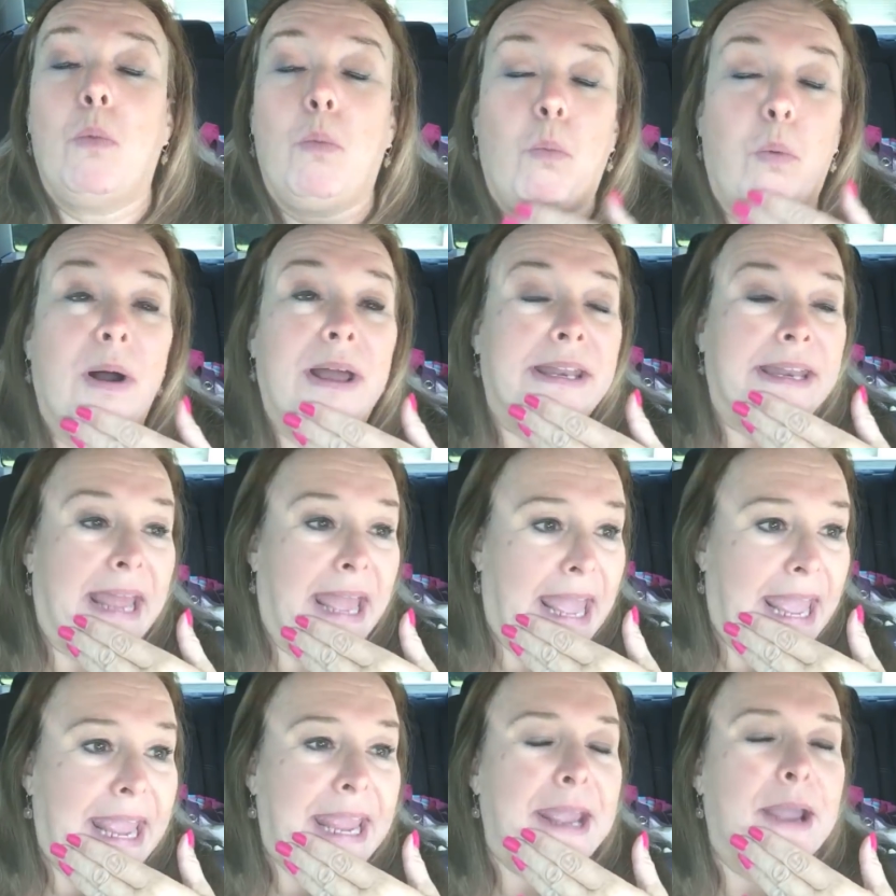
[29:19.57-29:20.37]
One
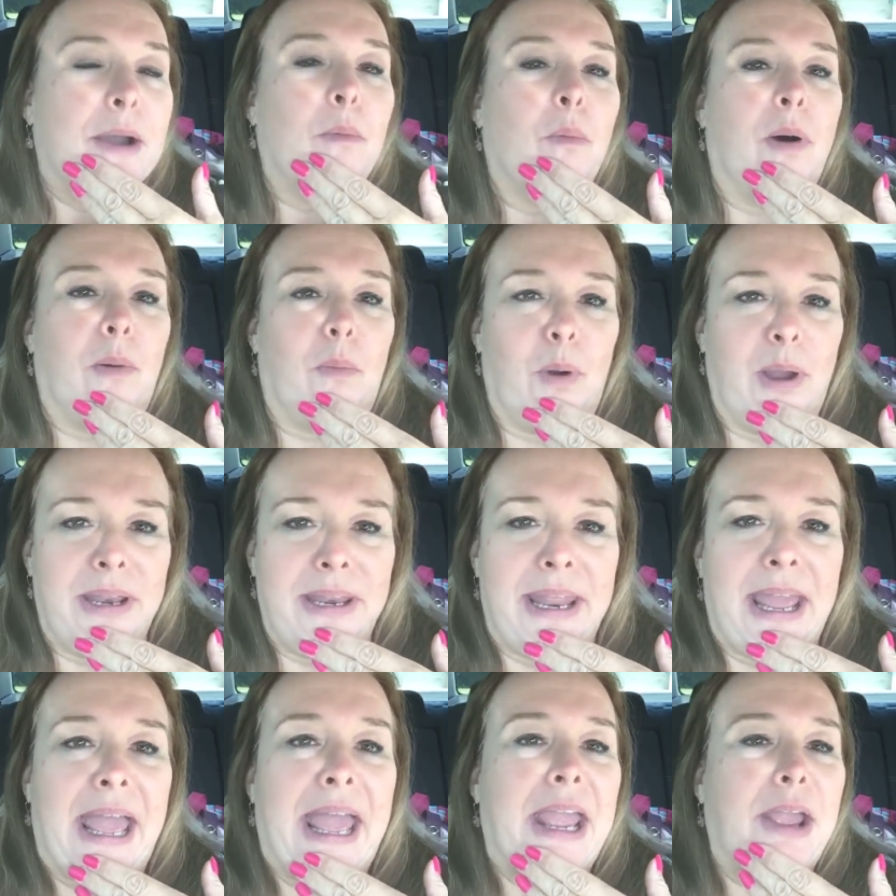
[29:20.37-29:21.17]

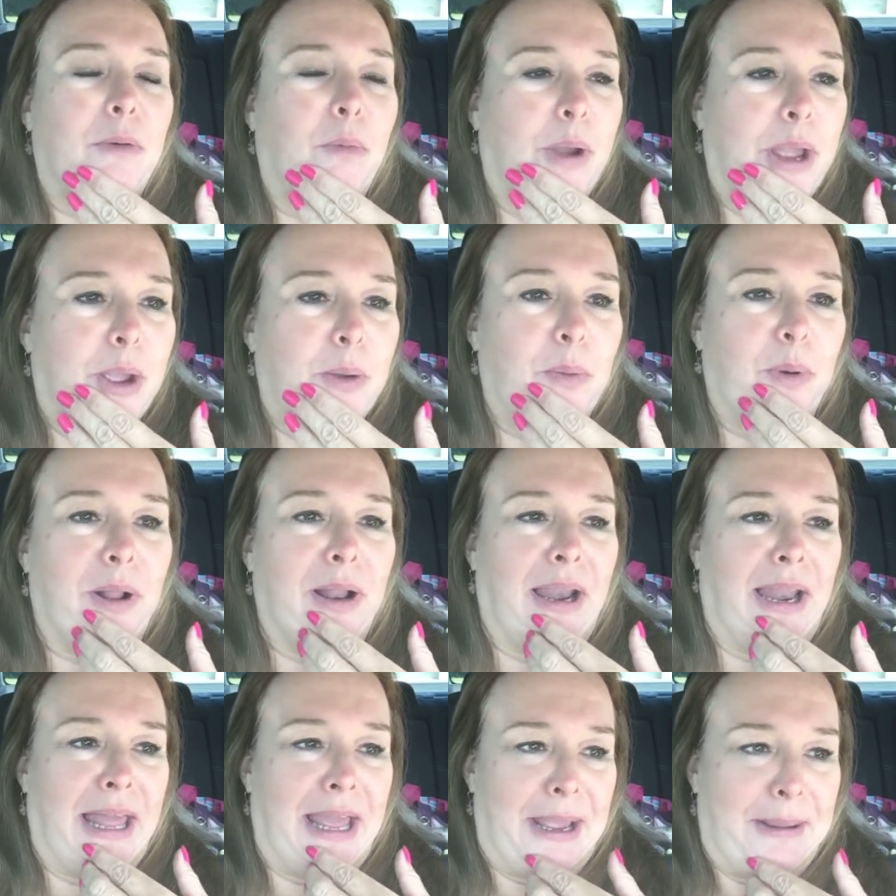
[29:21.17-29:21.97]
day we
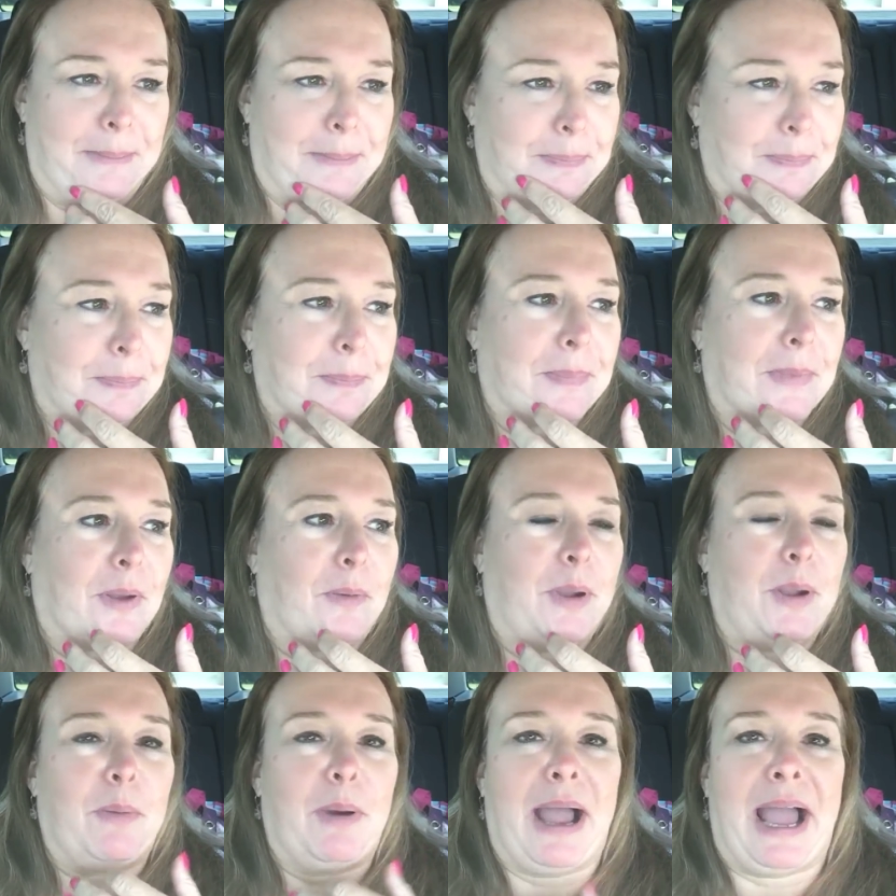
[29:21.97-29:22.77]
will
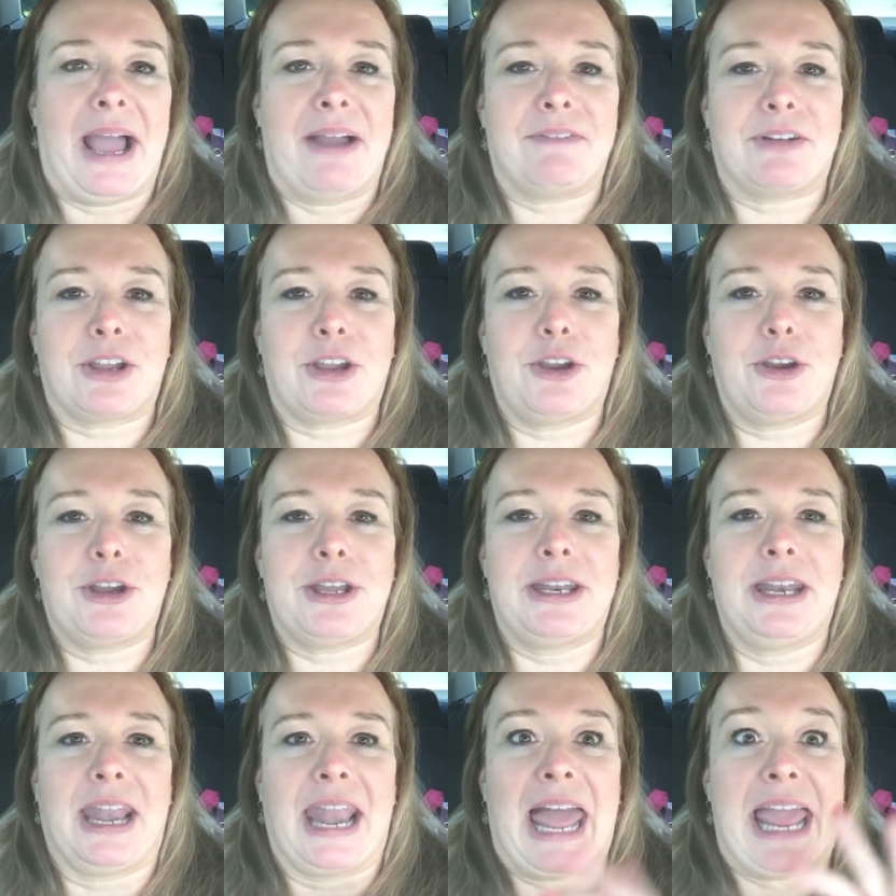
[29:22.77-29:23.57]
have a
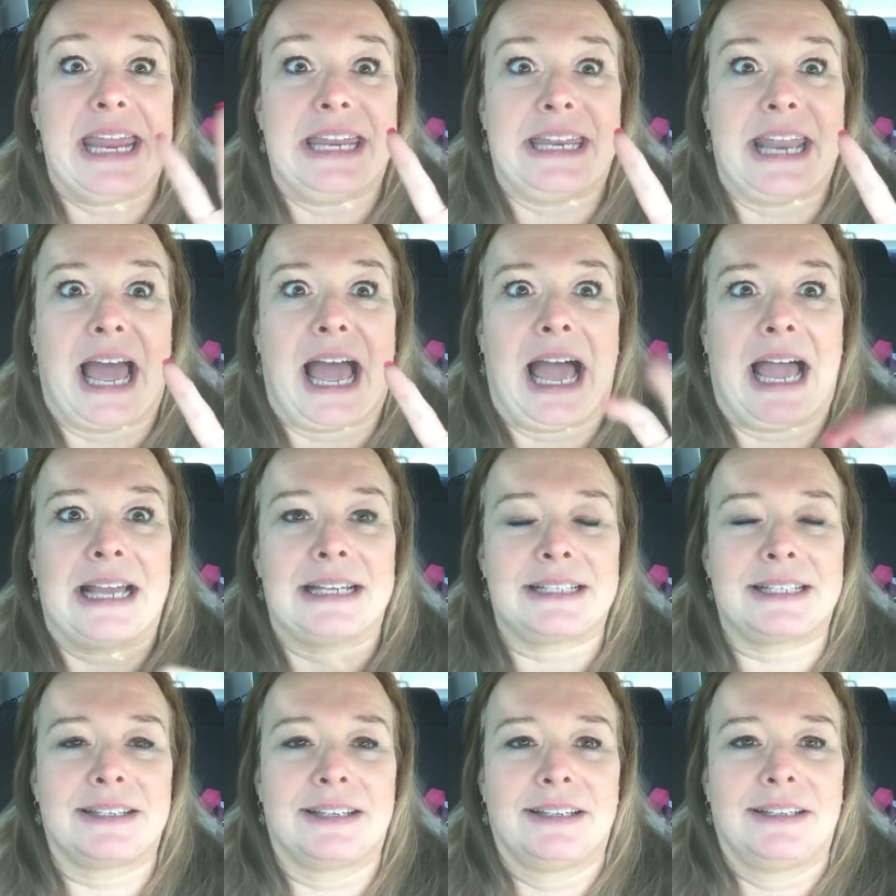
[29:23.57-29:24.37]
good late
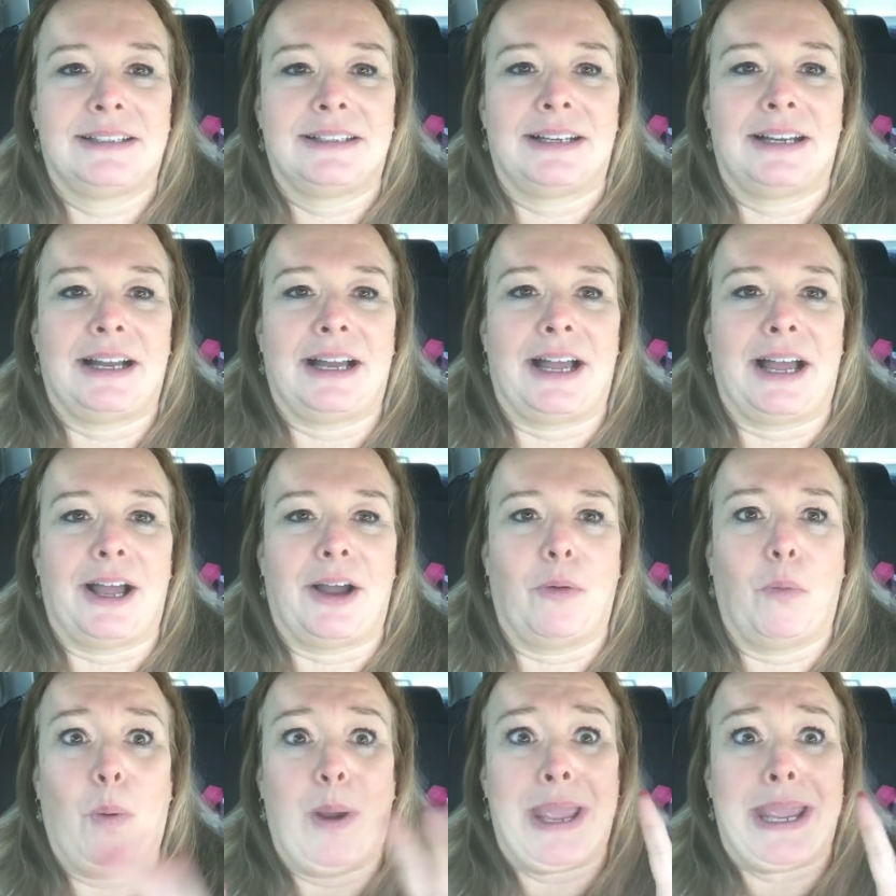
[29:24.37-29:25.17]
night
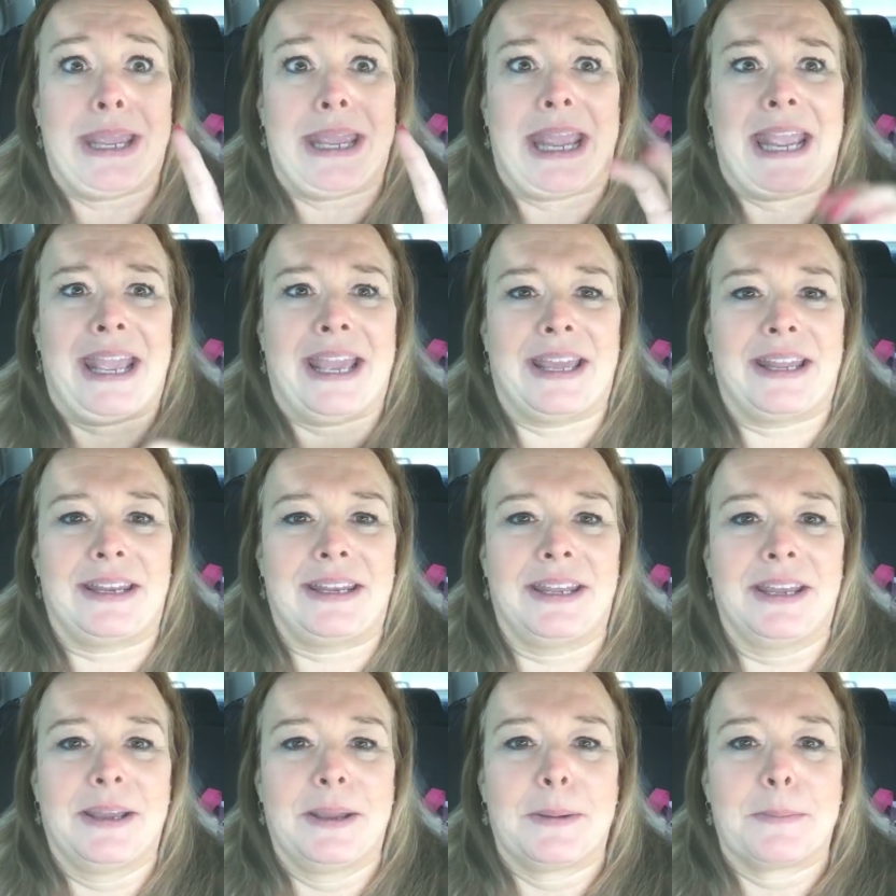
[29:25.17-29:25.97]

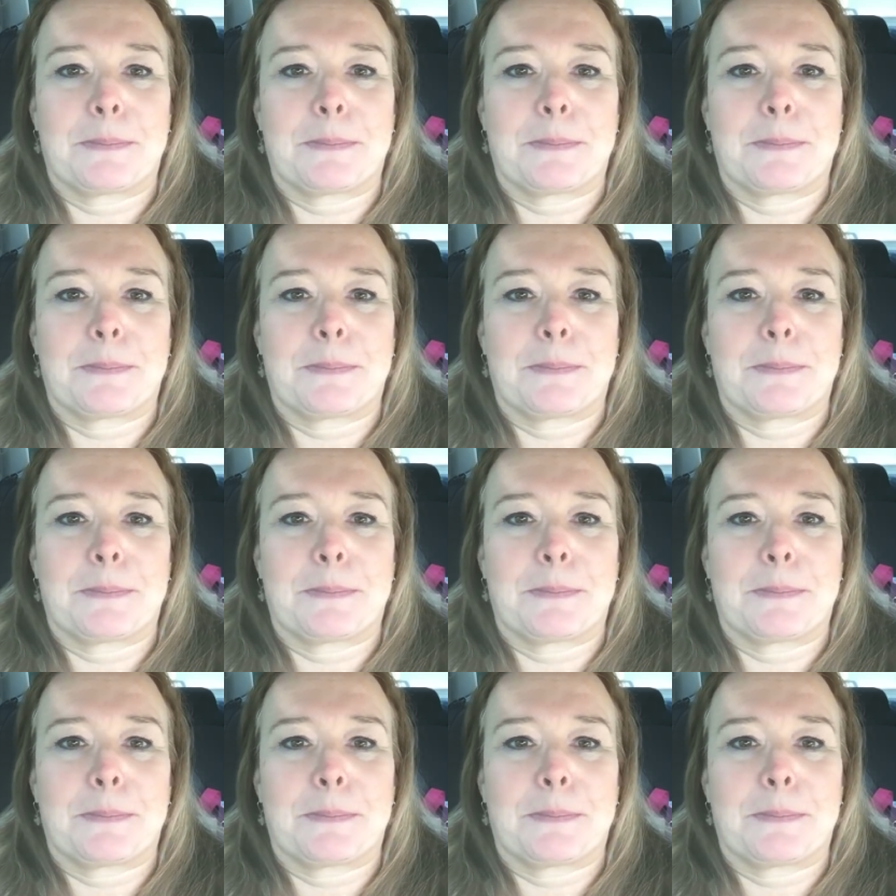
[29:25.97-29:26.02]
weekend.